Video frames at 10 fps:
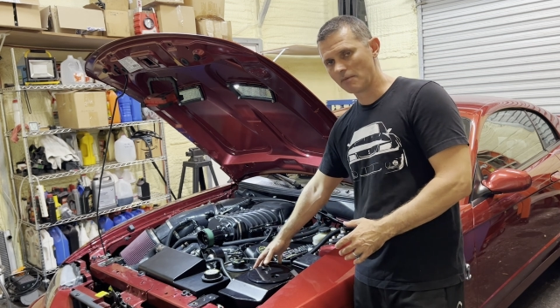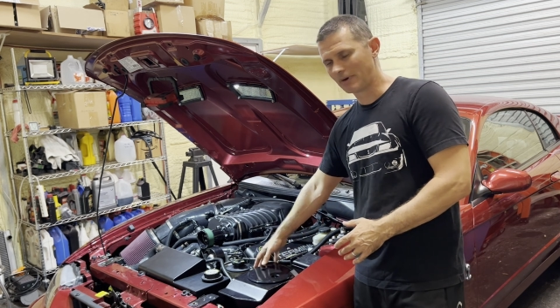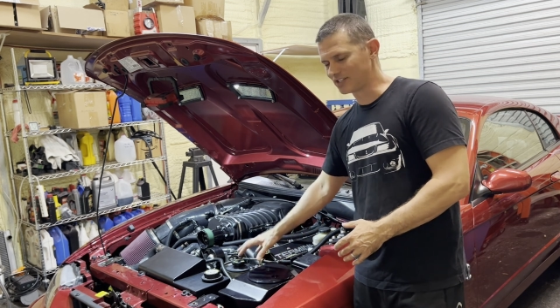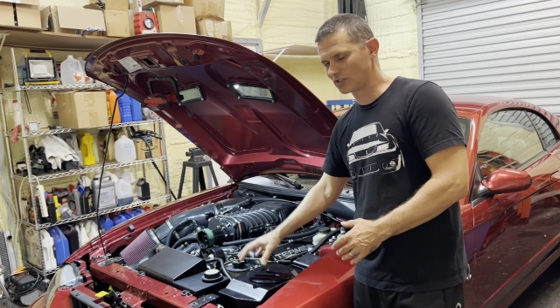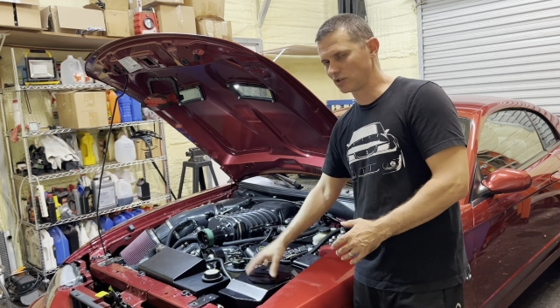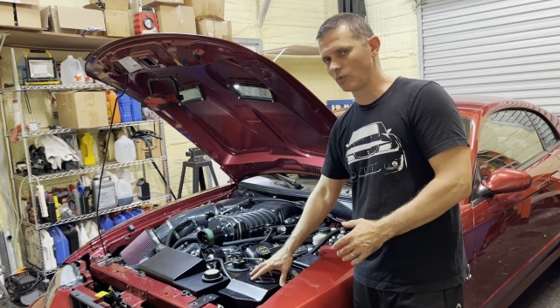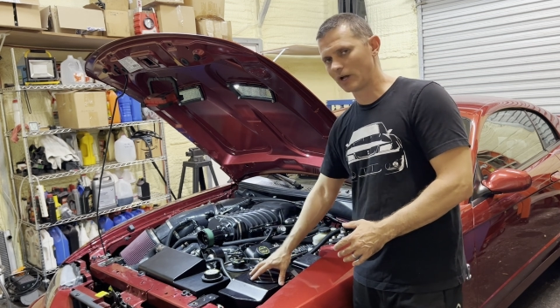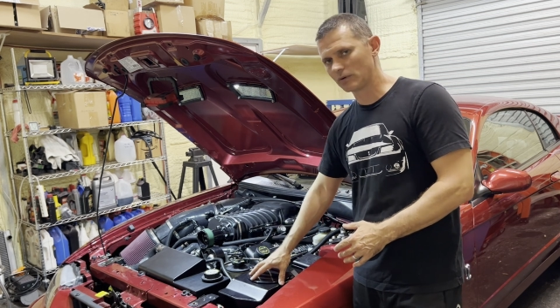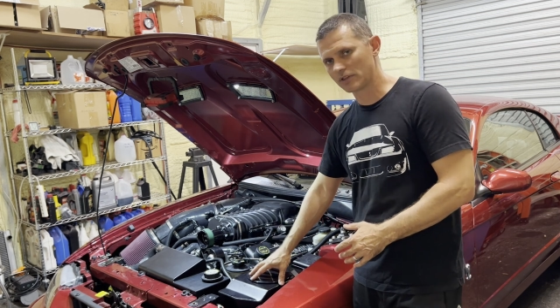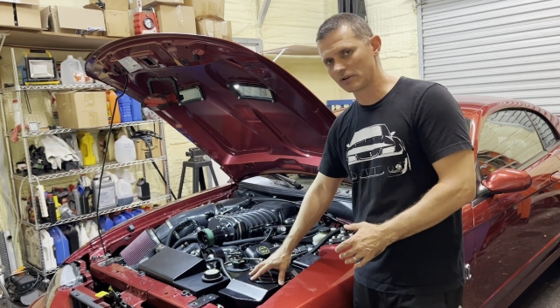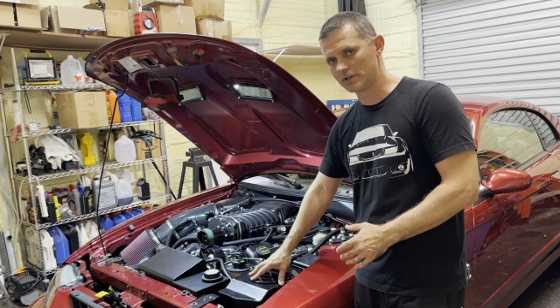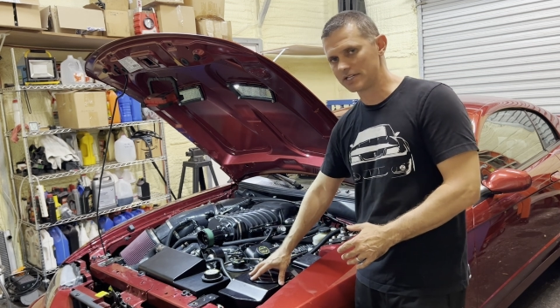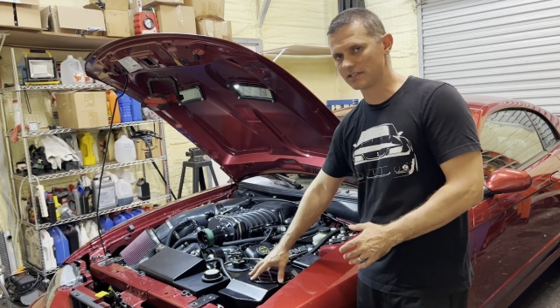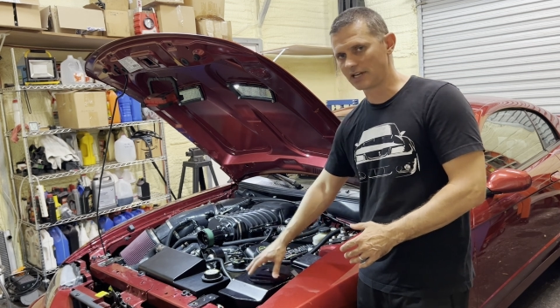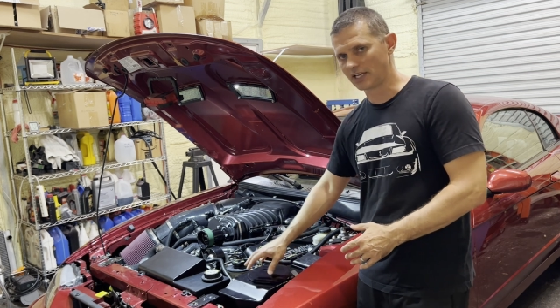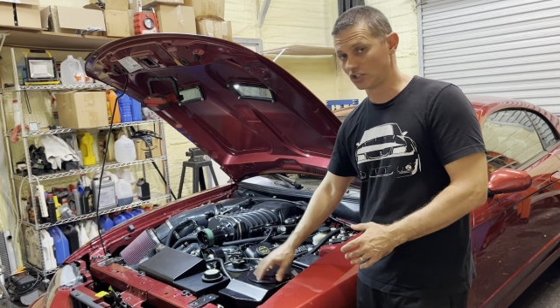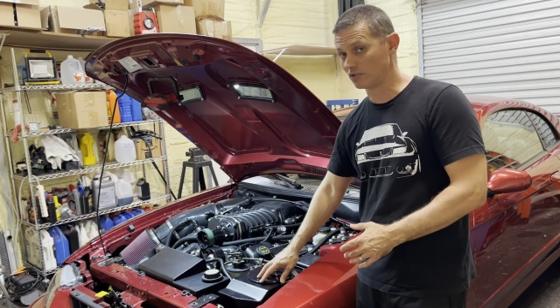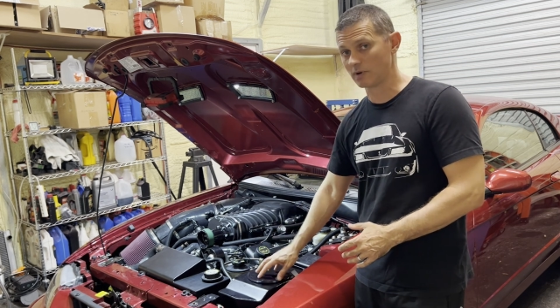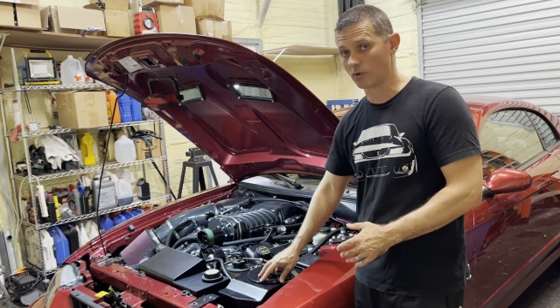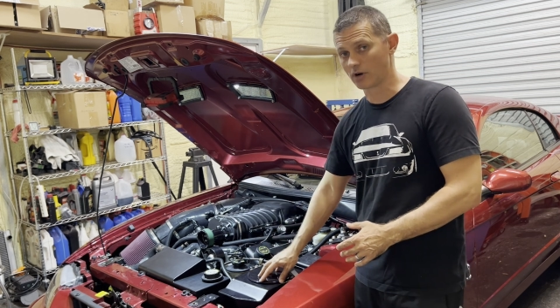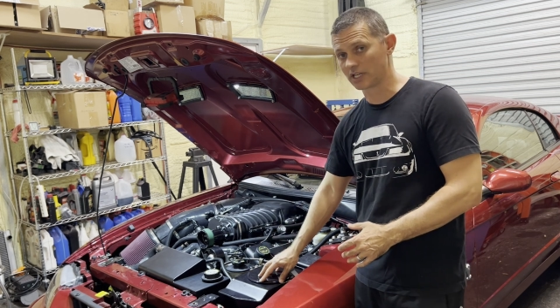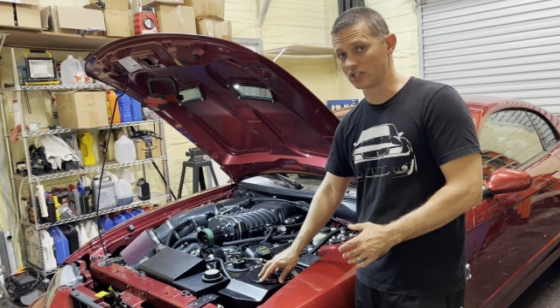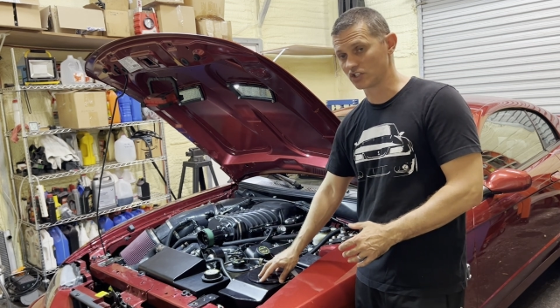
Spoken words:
but it's still well within reason and should be working